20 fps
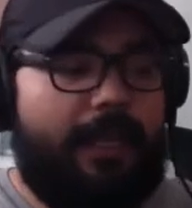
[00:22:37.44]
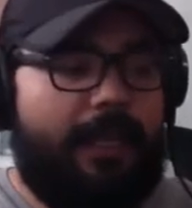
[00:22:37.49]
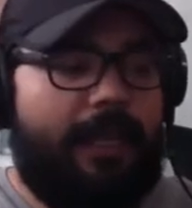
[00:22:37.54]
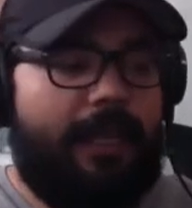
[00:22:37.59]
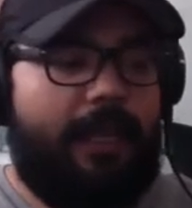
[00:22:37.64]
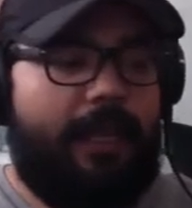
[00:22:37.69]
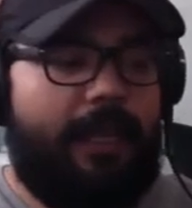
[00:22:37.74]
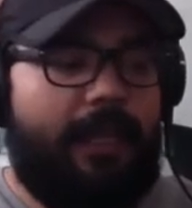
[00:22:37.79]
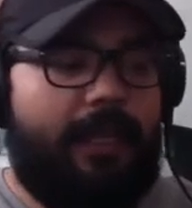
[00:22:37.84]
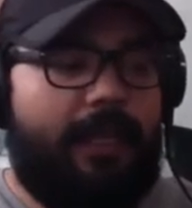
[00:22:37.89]

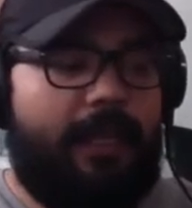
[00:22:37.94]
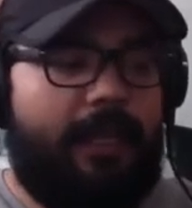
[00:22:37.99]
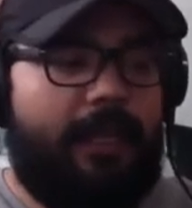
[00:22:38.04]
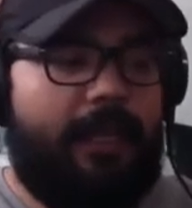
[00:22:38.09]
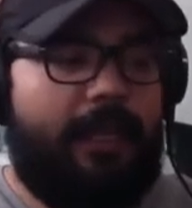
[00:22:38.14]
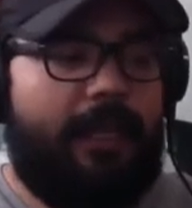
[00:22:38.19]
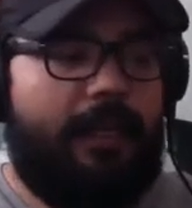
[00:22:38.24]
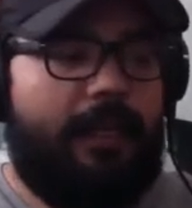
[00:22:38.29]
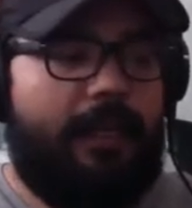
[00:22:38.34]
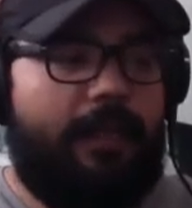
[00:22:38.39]
and
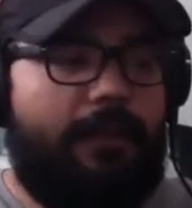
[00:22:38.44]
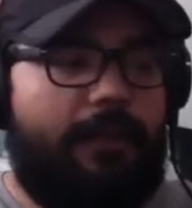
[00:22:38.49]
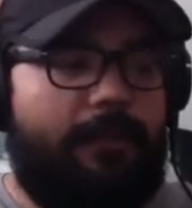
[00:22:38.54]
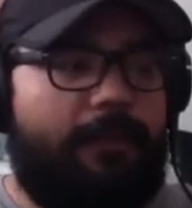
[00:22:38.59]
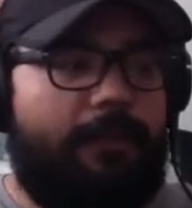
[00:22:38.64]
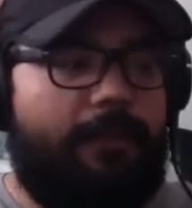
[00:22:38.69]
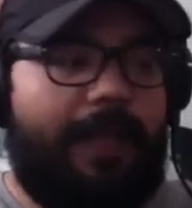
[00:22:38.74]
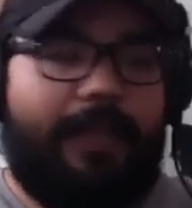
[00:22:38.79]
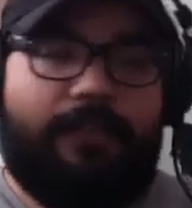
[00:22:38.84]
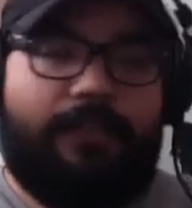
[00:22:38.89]

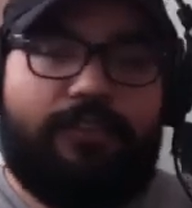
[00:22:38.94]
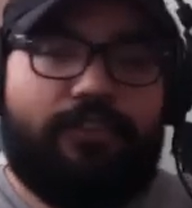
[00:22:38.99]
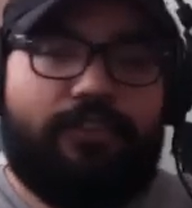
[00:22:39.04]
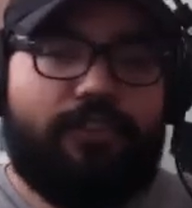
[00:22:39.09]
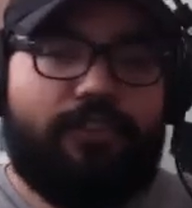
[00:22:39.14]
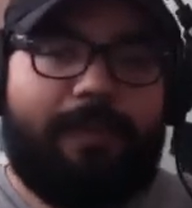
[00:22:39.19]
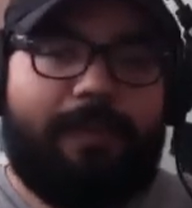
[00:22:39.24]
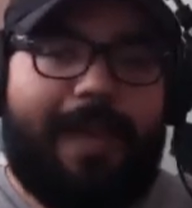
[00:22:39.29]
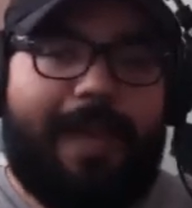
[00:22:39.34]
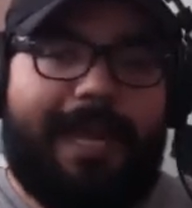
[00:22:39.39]
like
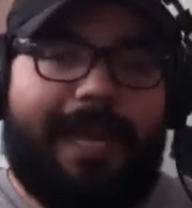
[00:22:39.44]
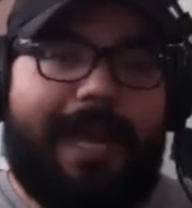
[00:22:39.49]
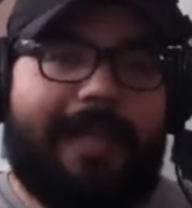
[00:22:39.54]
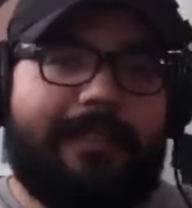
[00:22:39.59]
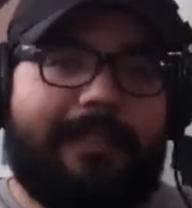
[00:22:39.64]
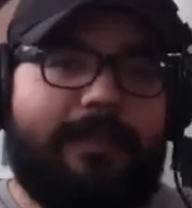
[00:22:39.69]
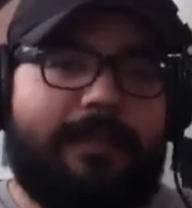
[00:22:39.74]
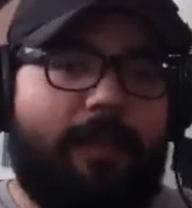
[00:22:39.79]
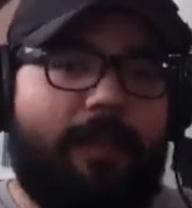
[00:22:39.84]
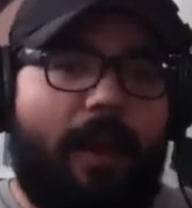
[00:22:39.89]
just
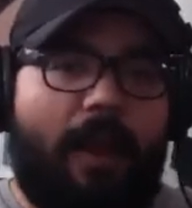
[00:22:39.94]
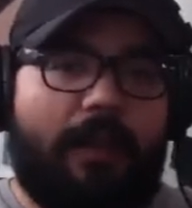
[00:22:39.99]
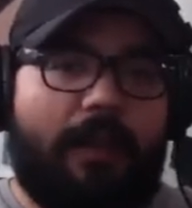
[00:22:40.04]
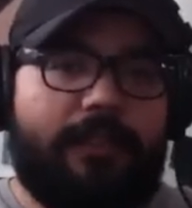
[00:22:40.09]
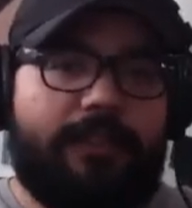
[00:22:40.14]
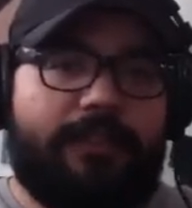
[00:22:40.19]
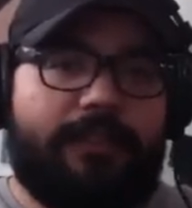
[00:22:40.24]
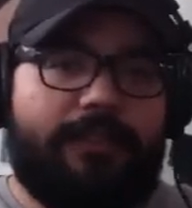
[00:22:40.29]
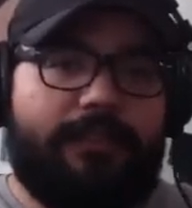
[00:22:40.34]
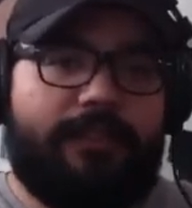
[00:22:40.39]
badass. He
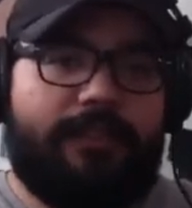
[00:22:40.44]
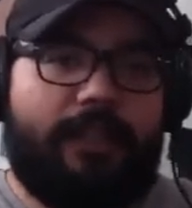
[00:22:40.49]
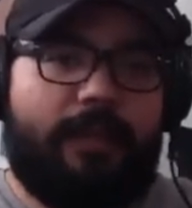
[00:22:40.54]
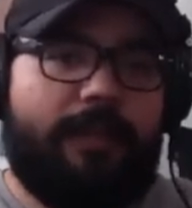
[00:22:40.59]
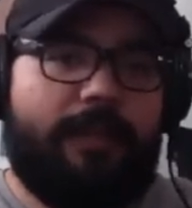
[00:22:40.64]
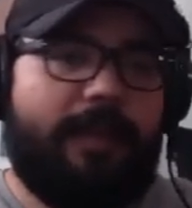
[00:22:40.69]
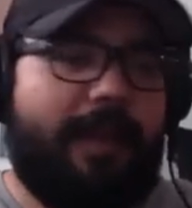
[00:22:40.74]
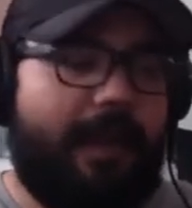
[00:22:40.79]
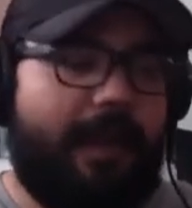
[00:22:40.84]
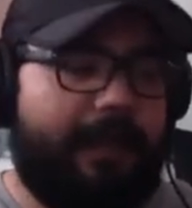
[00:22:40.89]
polishes
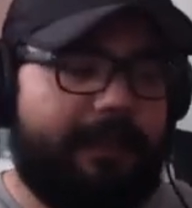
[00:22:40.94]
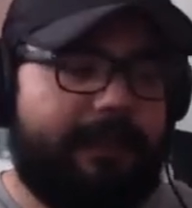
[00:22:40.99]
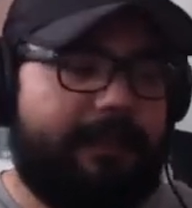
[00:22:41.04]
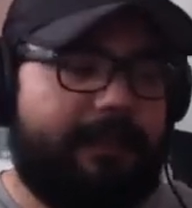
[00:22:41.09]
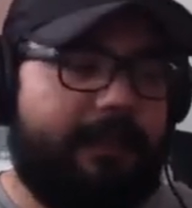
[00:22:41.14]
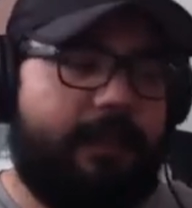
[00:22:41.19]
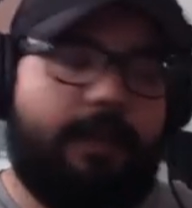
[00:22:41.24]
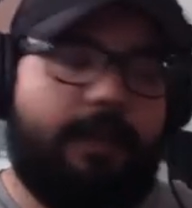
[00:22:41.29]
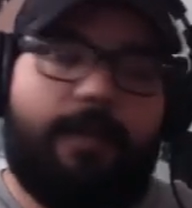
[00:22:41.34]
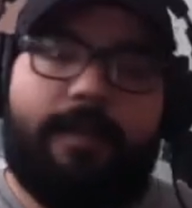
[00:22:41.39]
them, cuts
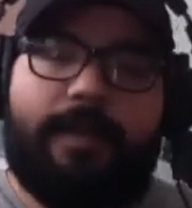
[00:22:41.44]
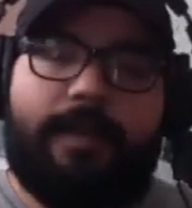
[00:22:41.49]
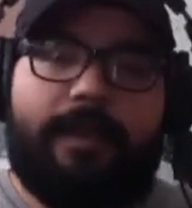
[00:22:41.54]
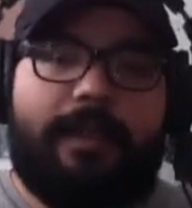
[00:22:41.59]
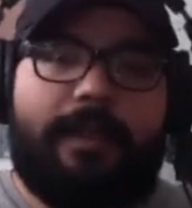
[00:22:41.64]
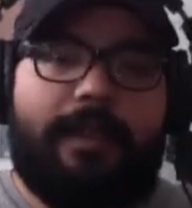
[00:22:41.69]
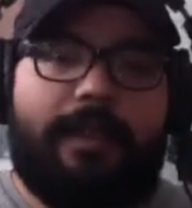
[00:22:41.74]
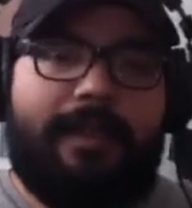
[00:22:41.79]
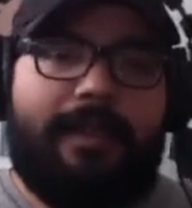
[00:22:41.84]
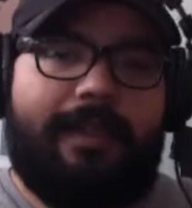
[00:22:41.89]
them, and
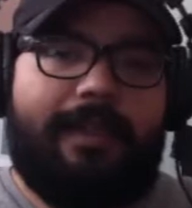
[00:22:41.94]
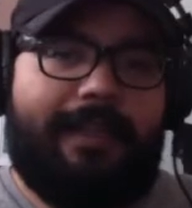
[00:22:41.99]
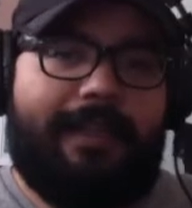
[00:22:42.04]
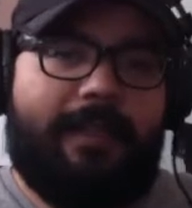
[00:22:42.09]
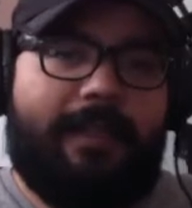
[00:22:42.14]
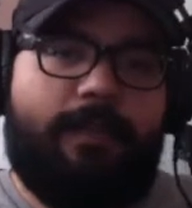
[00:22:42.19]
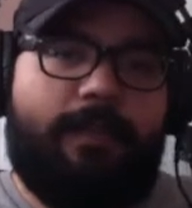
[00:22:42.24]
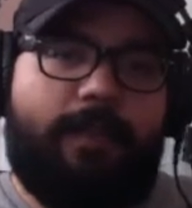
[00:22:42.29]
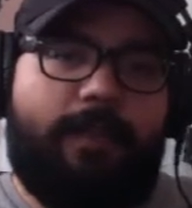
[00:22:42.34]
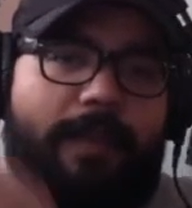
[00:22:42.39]
like
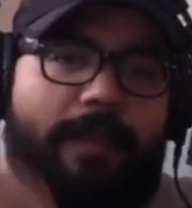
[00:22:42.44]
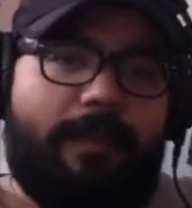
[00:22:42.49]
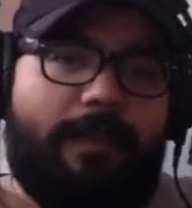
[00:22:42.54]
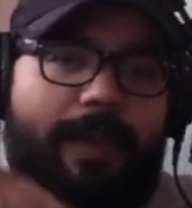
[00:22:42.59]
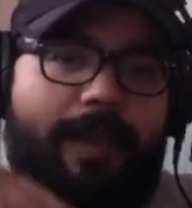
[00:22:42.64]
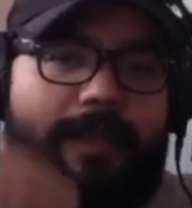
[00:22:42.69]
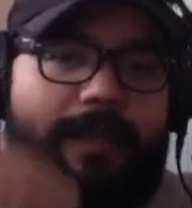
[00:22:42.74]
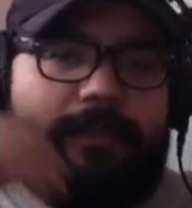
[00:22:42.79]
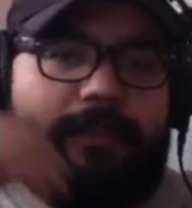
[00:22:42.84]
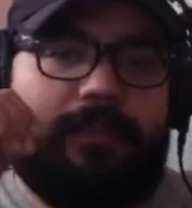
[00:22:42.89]
he
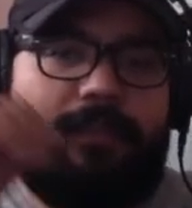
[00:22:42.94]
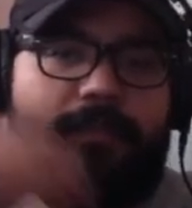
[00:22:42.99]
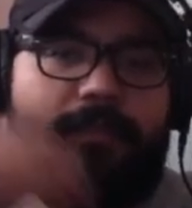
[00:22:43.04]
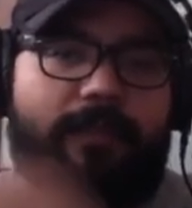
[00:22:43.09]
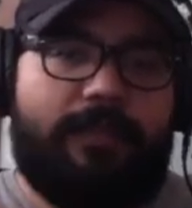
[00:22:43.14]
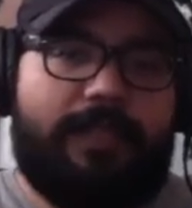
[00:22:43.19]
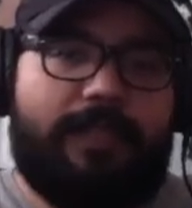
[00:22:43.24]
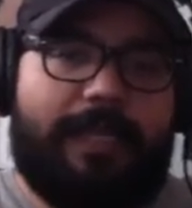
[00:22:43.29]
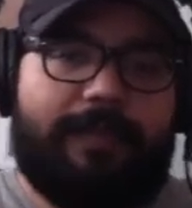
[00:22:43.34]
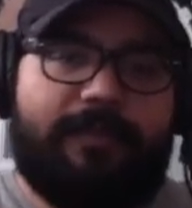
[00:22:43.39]
embeds
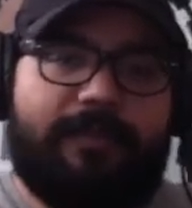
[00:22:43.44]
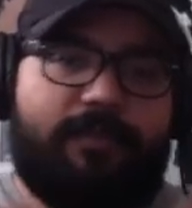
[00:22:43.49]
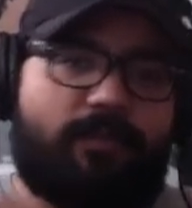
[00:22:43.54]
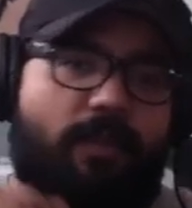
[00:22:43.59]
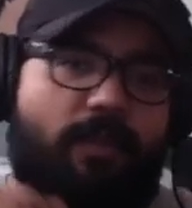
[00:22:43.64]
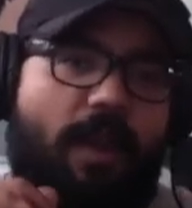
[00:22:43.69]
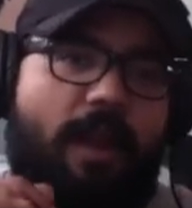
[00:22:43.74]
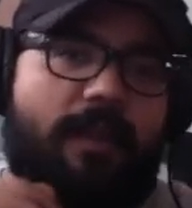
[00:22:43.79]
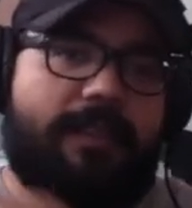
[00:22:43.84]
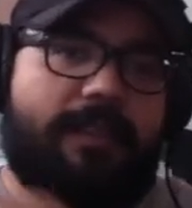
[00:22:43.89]
different types of
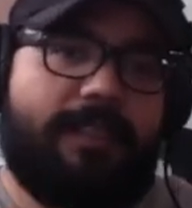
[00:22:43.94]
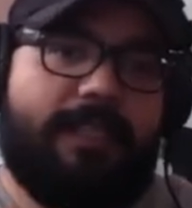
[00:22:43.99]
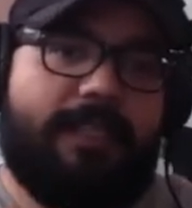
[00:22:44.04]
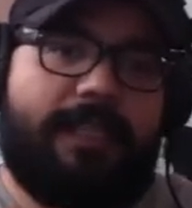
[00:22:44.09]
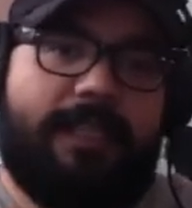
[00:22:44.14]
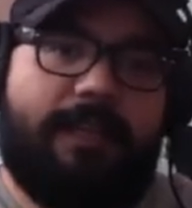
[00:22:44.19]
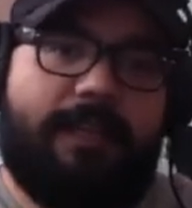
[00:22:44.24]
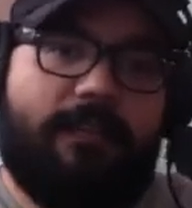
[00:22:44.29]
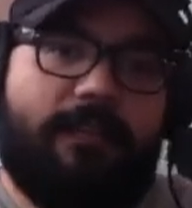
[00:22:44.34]
rocks in it. So